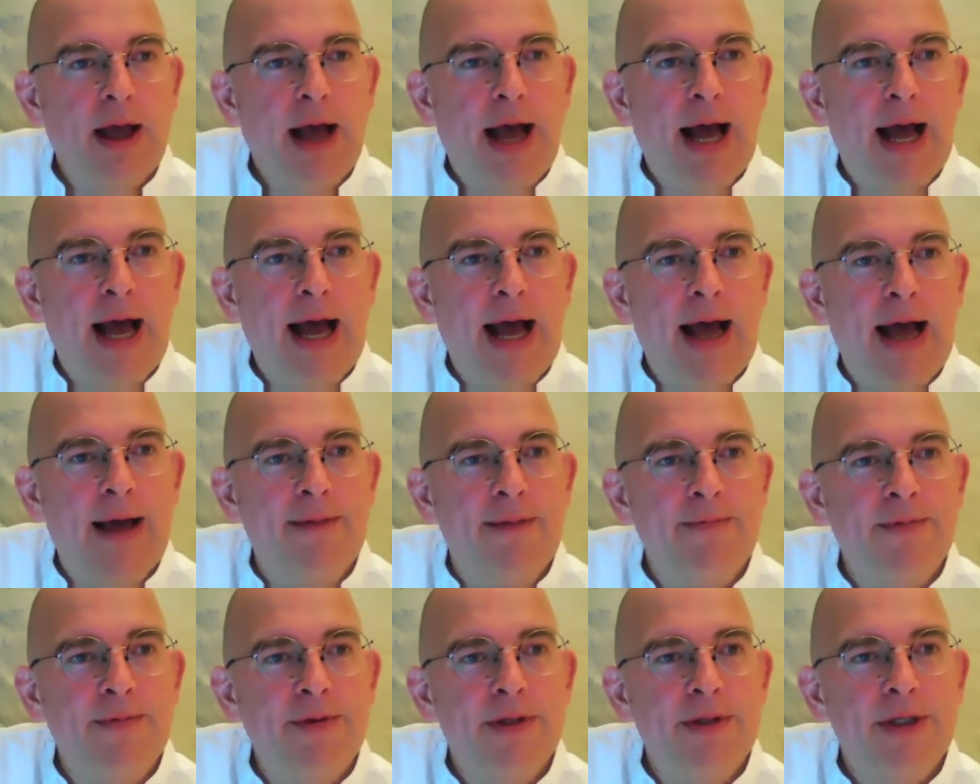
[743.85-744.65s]

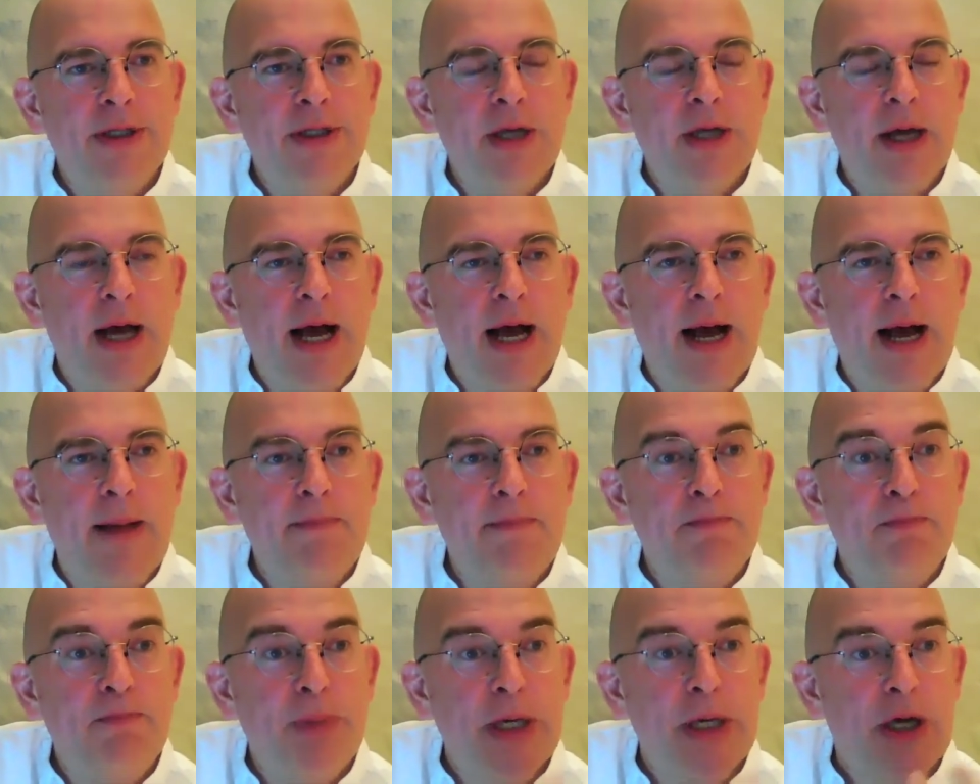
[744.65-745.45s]
And
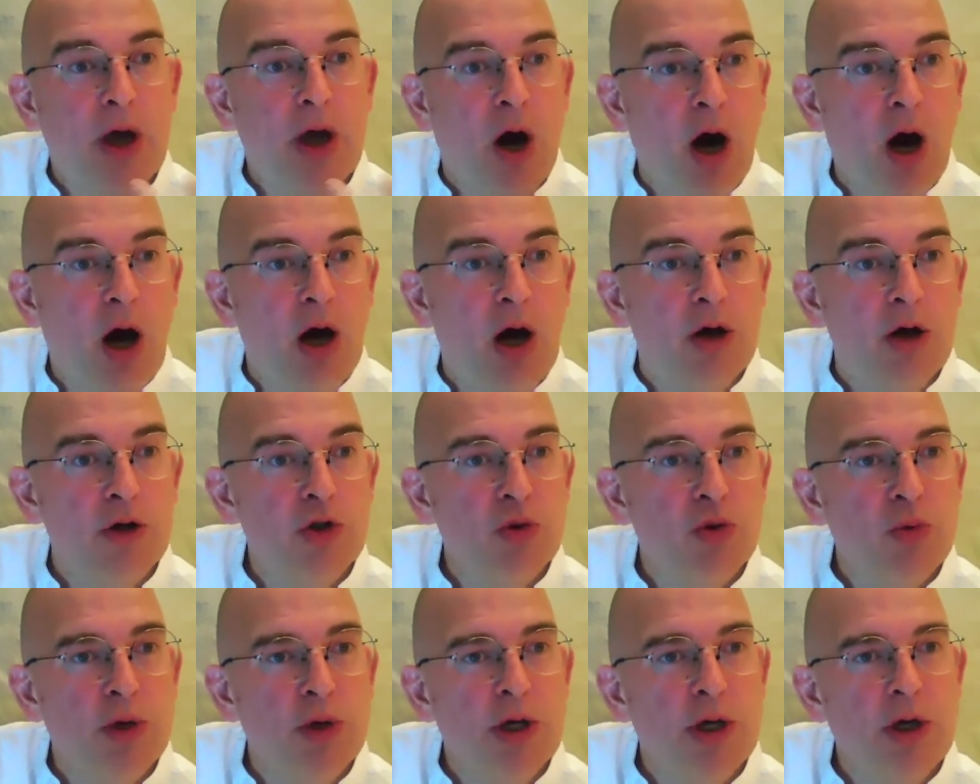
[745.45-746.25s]

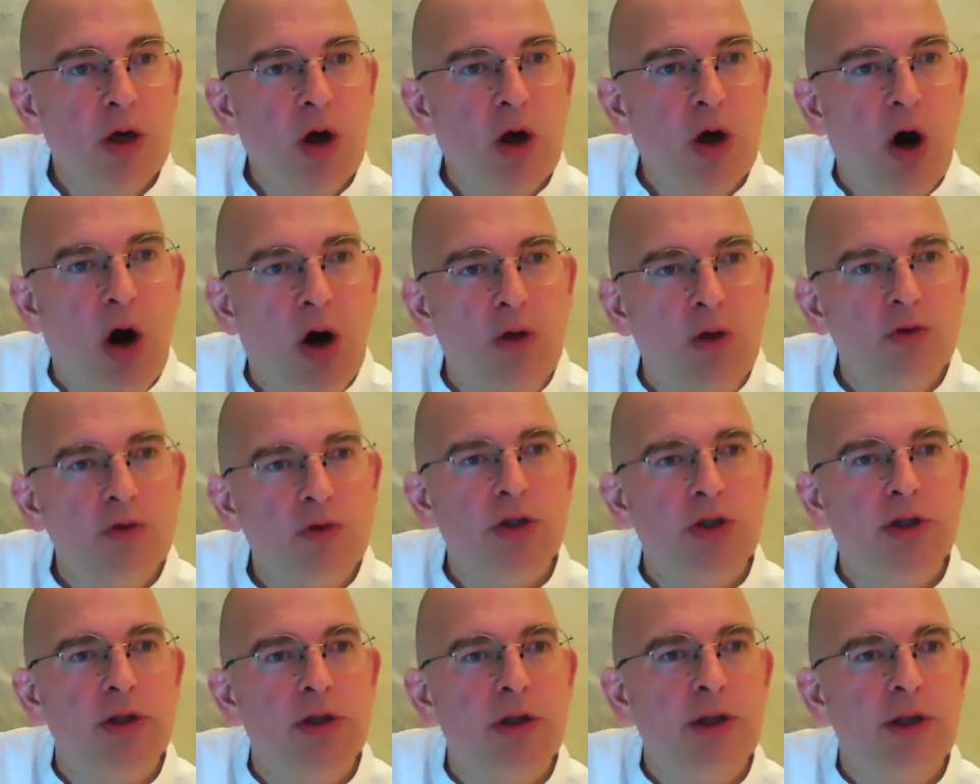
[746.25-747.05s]
because we're
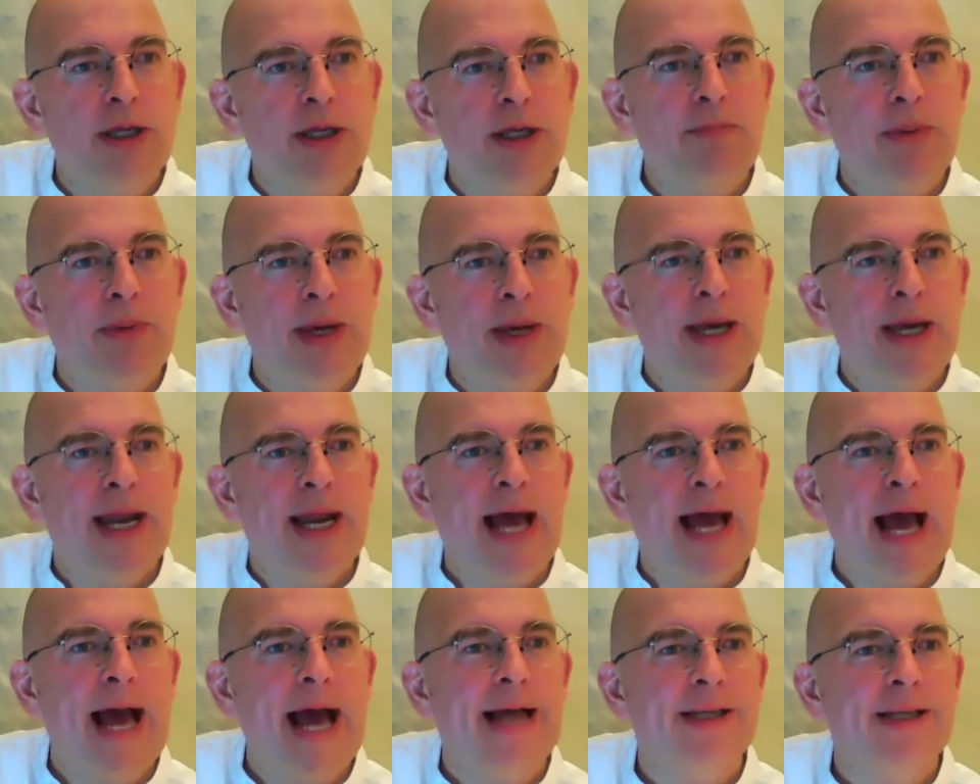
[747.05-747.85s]
constantly being
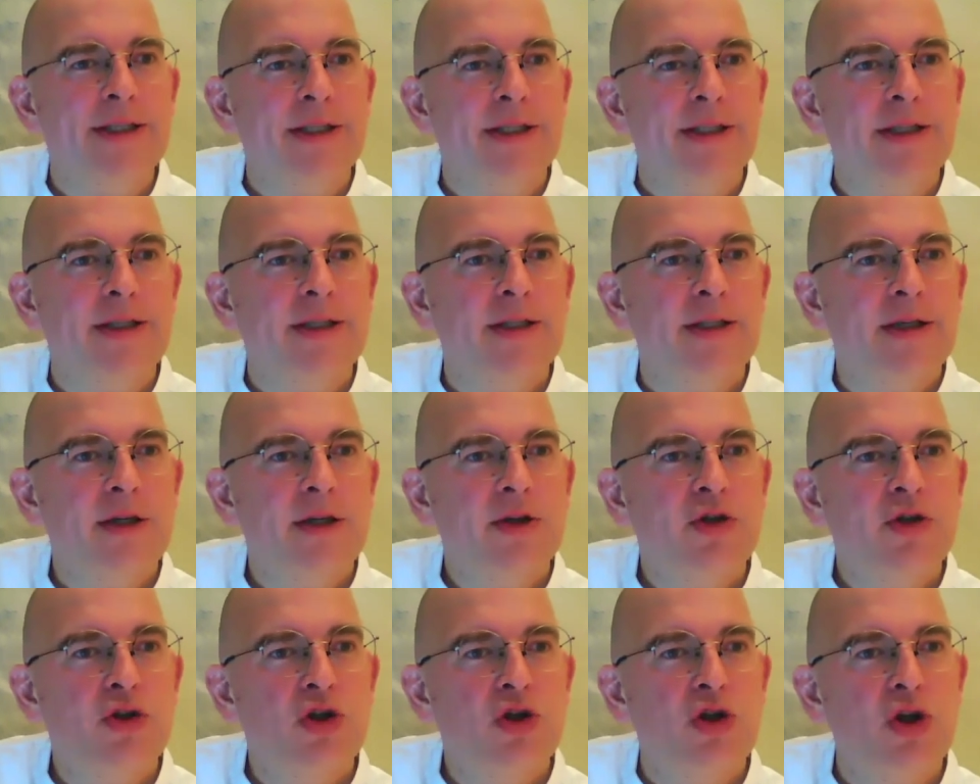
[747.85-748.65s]
asked
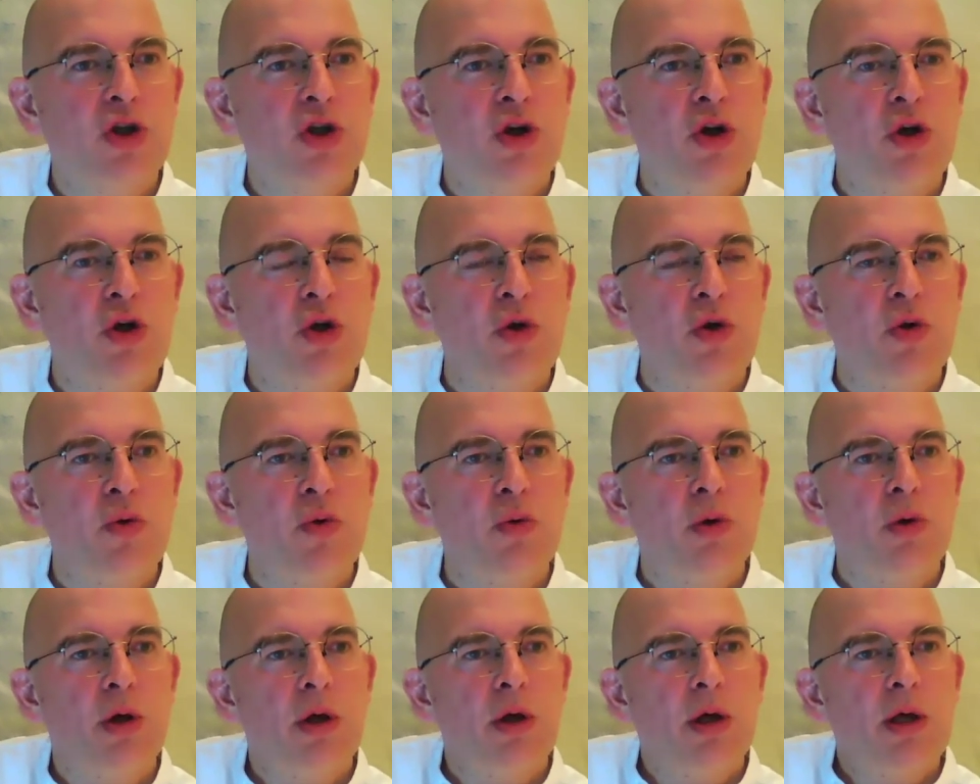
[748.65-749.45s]

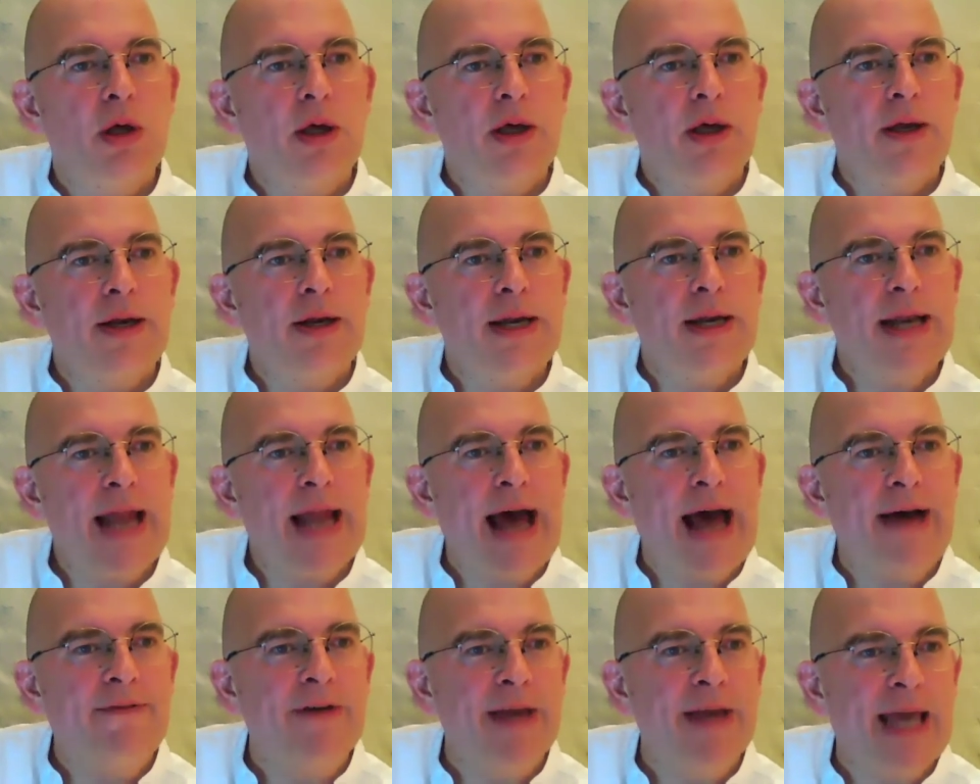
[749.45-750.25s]
to
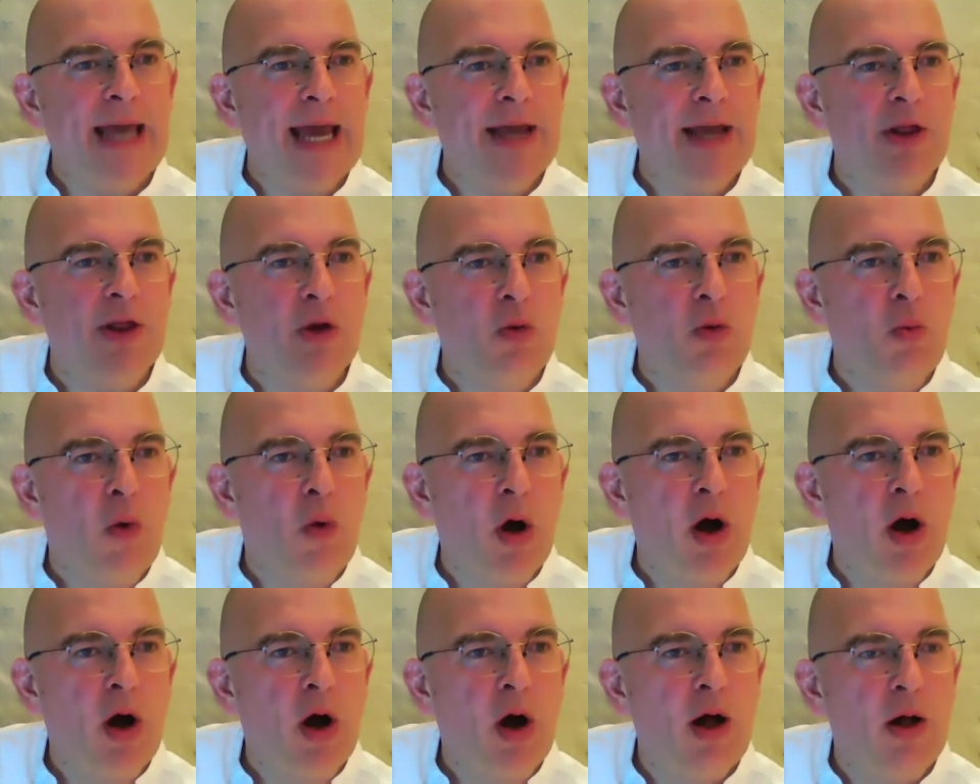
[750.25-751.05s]
navigate the
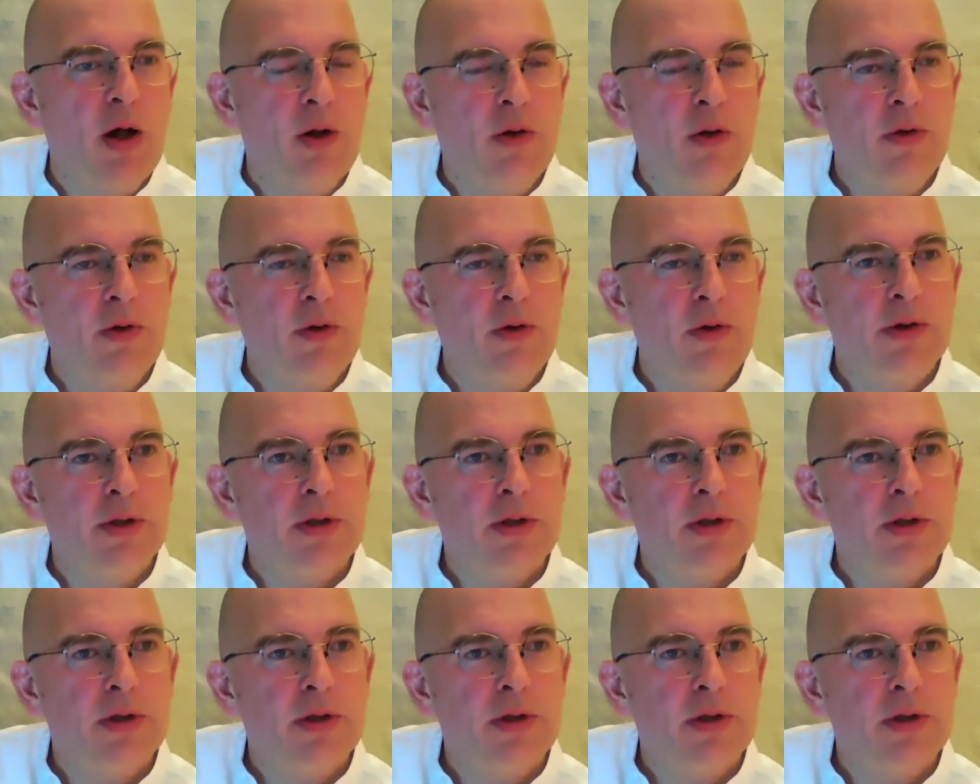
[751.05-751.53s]
world